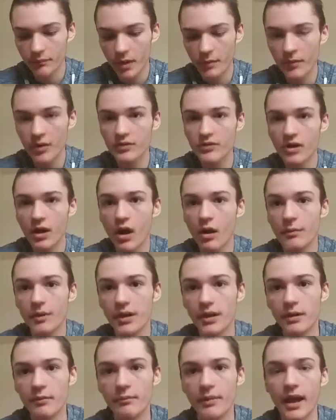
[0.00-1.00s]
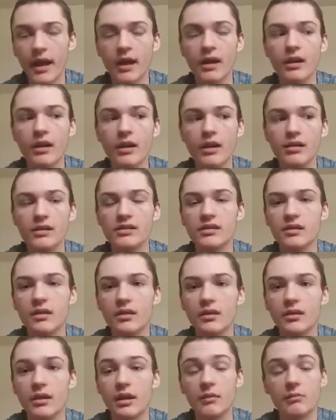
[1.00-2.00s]
my most common hip pain is
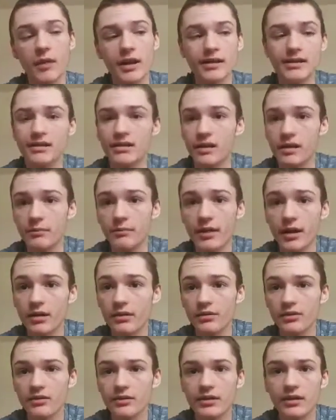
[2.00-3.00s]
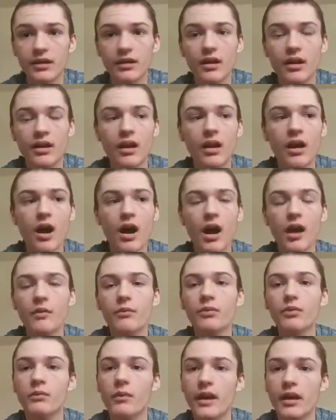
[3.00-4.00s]
in my sleep, actually. I
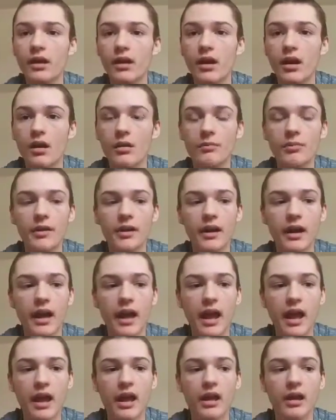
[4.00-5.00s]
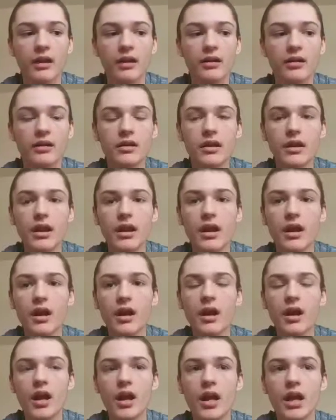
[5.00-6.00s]
will wake up and
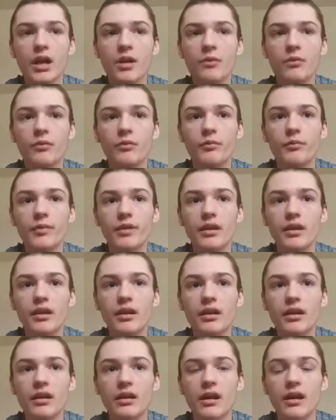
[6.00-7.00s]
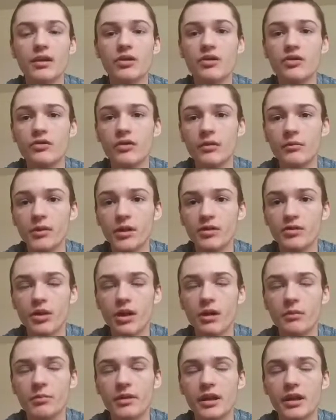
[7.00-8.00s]
it will be extremely
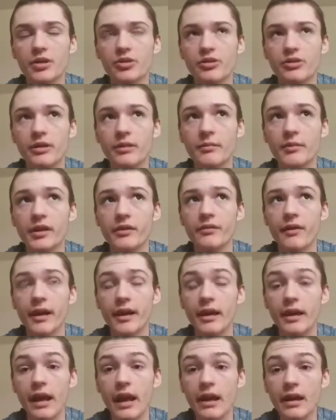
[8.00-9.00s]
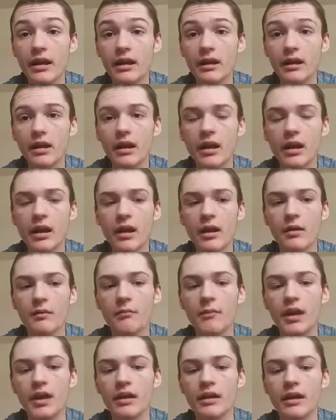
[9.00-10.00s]
sharp and extremely radiating,
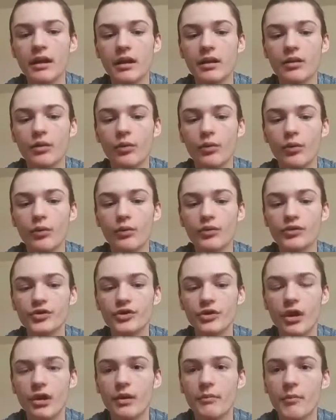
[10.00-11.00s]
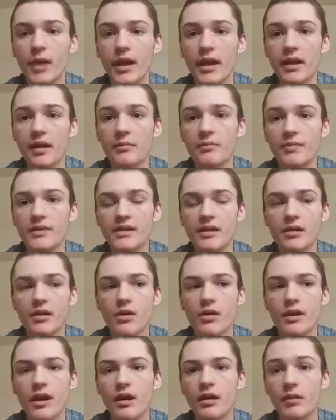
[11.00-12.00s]
meaning it'll start in my hips and
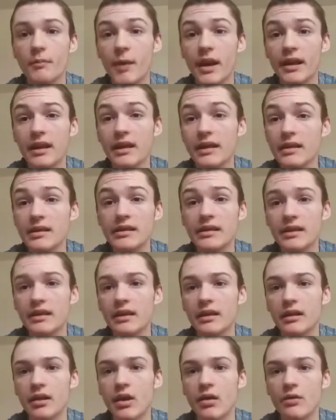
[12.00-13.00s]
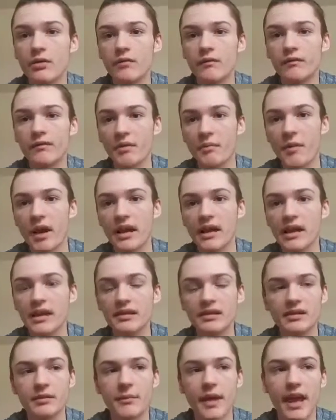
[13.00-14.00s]
go down to my knees and then go from my
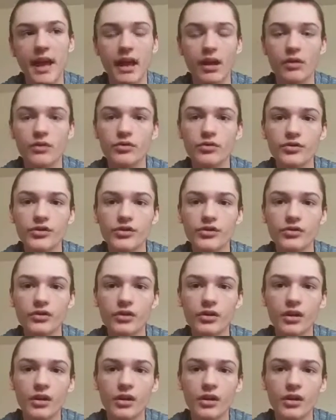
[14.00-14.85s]
knees to my ankles.